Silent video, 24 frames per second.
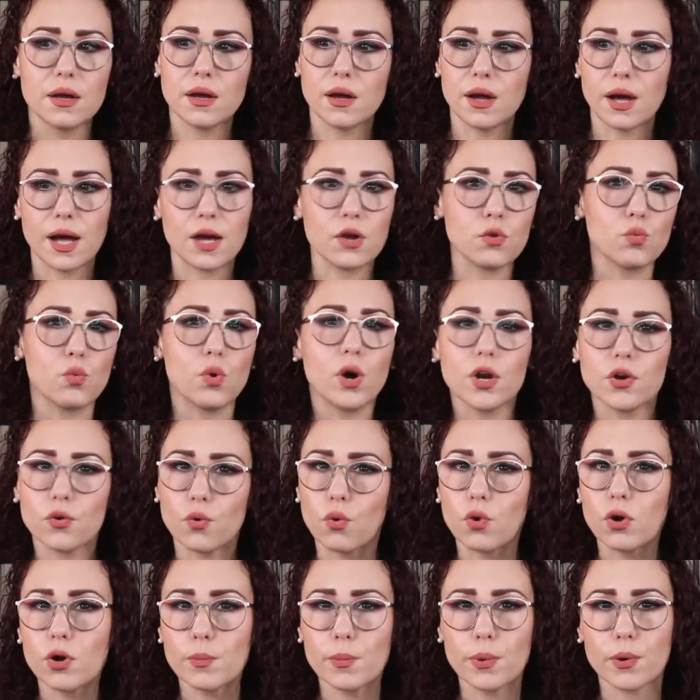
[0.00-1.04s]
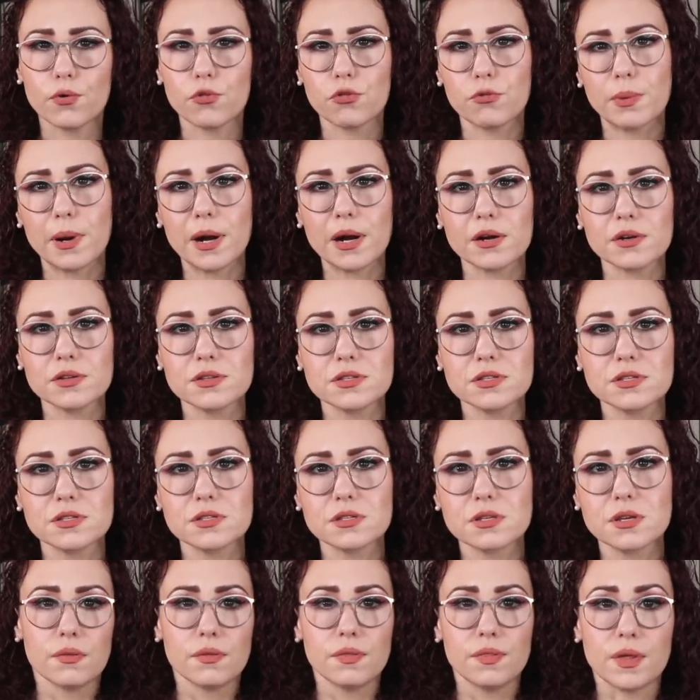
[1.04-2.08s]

on one or both parts.